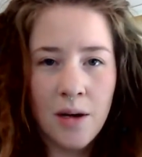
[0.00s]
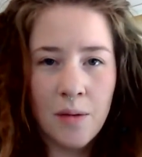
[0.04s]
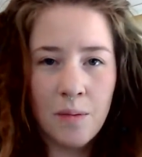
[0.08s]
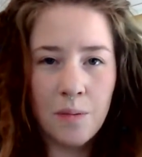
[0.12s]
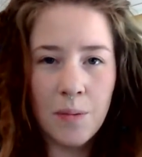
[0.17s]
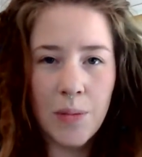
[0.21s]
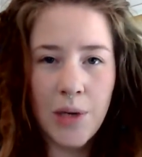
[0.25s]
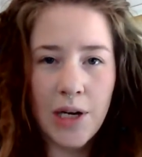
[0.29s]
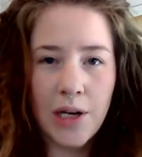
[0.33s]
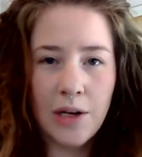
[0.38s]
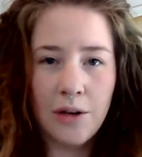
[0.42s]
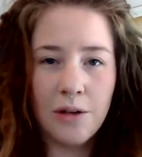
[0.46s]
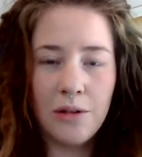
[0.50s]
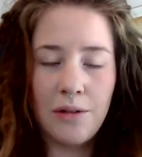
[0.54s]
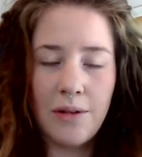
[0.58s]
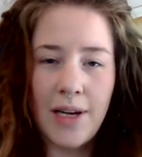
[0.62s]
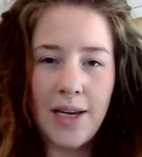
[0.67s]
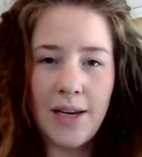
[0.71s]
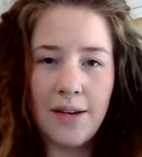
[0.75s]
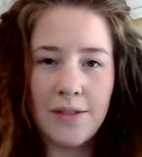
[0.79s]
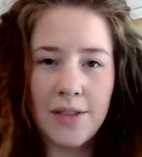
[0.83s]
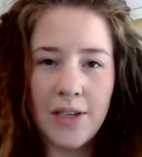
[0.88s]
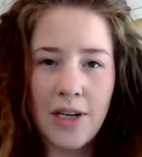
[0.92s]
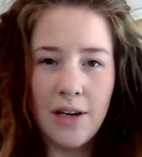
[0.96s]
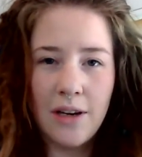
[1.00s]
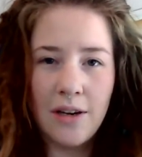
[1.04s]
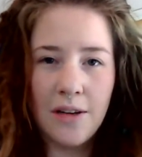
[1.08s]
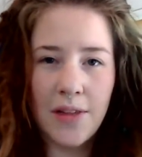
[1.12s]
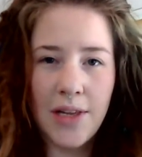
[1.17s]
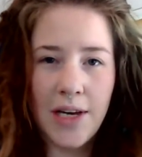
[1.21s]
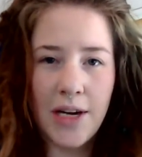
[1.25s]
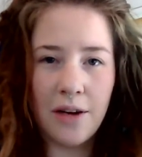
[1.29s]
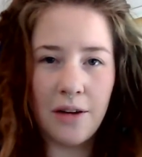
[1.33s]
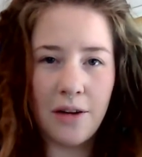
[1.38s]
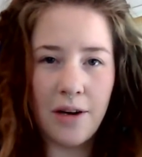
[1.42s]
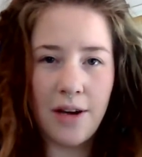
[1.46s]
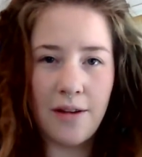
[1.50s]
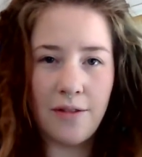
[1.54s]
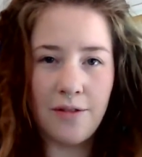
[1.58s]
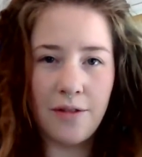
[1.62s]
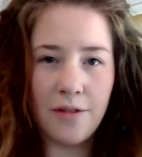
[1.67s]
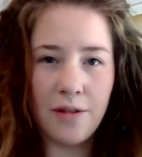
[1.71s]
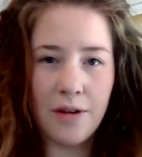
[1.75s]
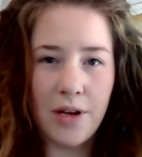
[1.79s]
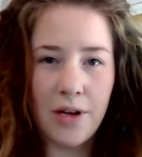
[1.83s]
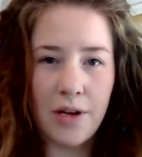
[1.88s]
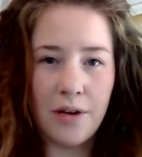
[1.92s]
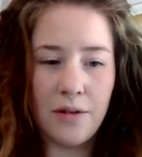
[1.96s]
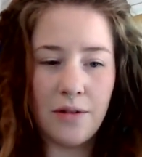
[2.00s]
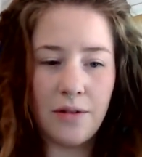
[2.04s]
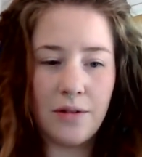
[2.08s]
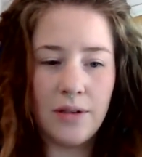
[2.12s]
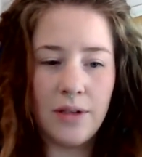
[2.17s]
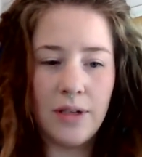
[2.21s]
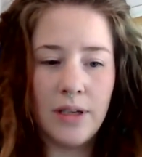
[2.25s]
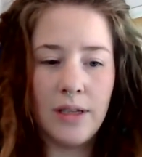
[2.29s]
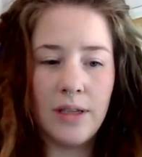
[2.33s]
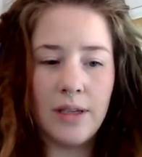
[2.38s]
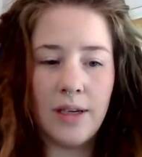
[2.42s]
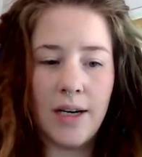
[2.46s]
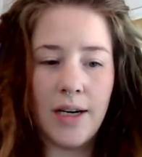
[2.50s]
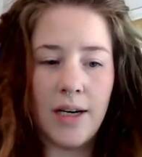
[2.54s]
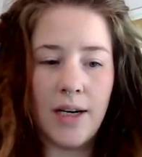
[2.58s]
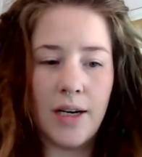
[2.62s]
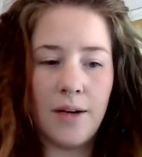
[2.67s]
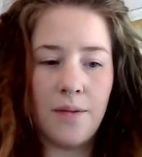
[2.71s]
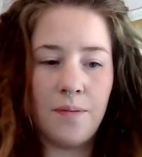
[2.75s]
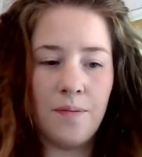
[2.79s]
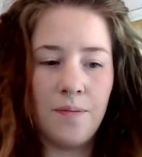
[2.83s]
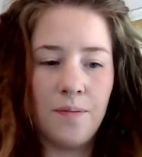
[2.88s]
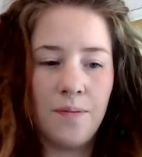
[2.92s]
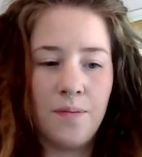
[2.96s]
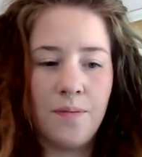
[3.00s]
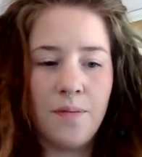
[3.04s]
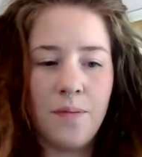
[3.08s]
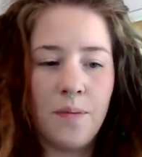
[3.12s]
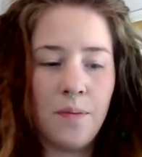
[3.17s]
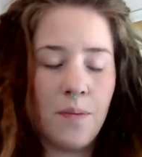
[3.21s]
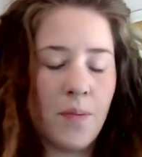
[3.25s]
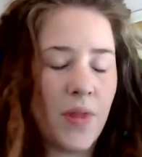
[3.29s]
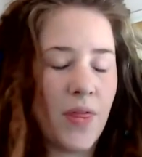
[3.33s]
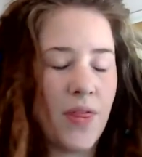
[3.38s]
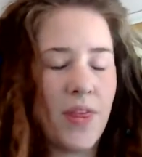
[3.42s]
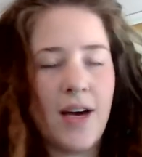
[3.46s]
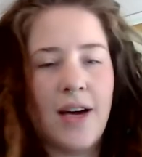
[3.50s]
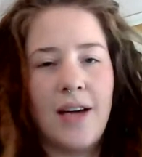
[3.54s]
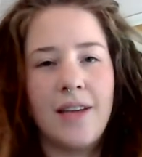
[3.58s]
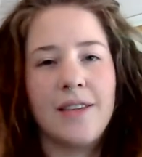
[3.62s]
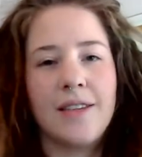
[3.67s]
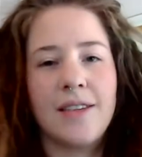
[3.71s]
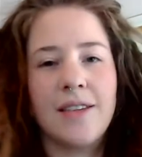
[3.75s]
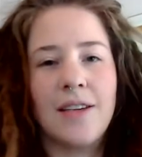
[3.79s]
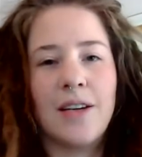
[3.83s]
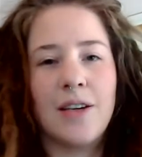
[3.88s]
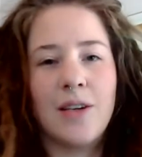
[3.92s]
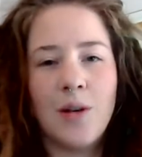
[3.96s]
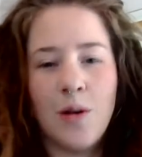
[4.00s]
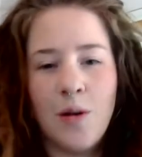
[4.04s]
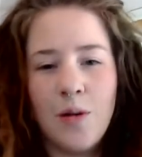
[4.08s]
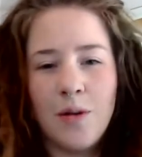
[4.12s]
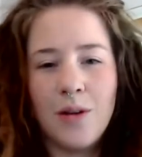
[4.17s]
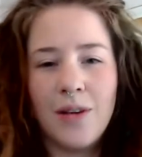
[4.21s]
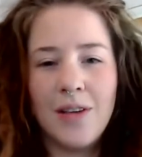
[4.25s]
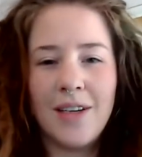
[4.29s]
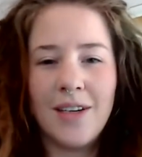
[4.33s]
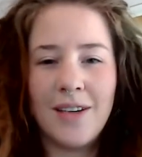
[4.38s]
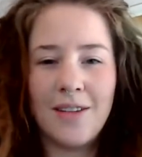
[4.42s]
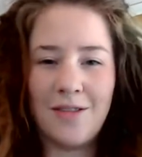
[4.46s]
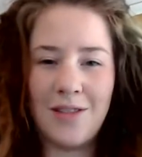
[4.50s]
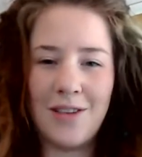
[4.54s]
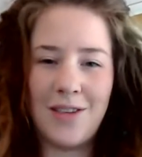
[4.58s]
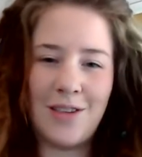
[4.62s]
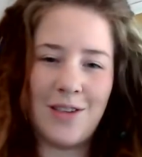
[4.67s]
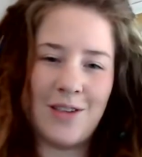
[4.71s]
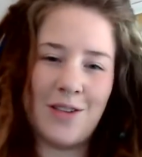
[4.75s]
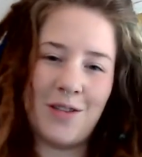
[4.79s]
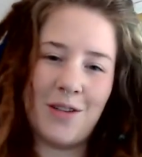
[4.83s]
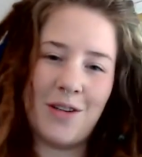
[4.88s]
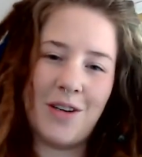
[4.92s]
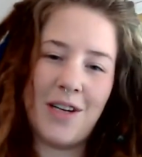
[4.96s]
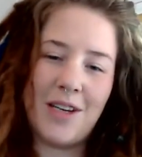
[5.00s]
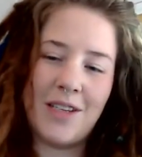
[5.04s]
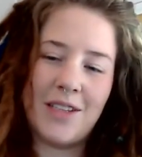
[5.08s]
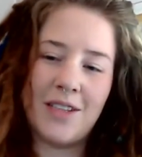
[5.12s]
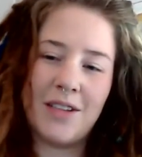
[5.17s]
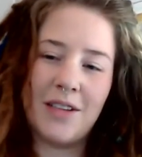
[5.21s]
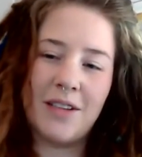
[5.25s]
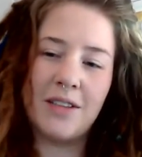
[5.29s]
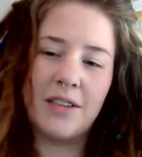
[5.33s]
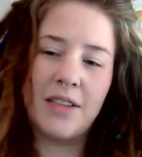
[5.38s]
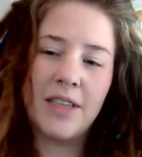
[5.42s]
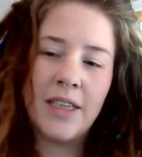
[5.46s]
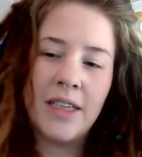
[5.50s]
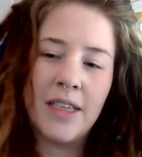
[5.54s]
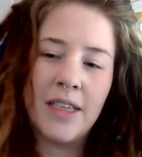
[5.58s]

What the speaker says: Microwaves aren't that great for you. That's a totally different story. So